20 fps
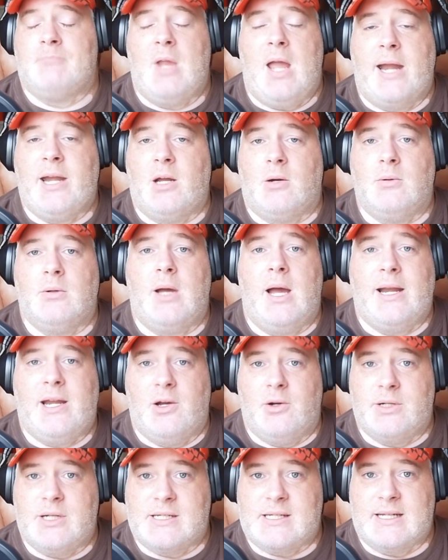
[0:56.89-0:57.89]
I know
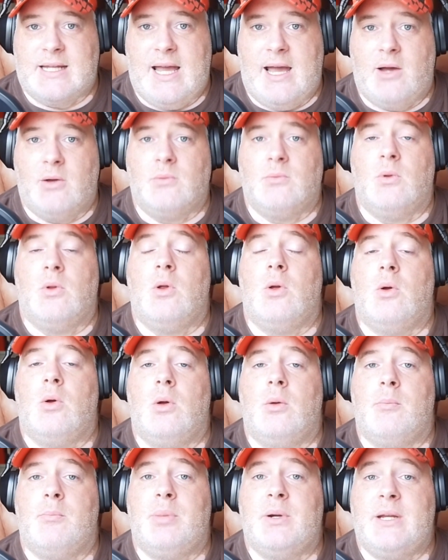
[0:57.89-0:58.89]
it doesn't count,
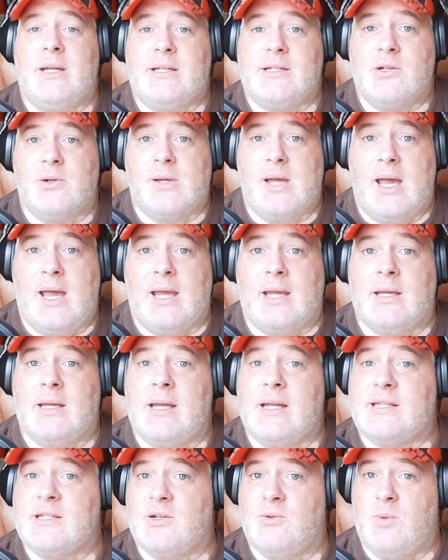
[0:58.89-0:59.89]
but it's okay.
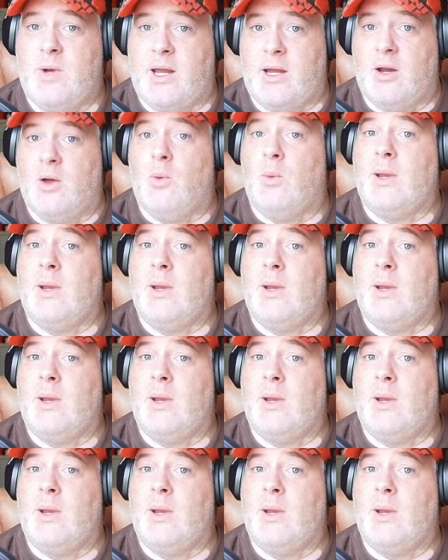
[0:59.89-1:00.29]
It's a win.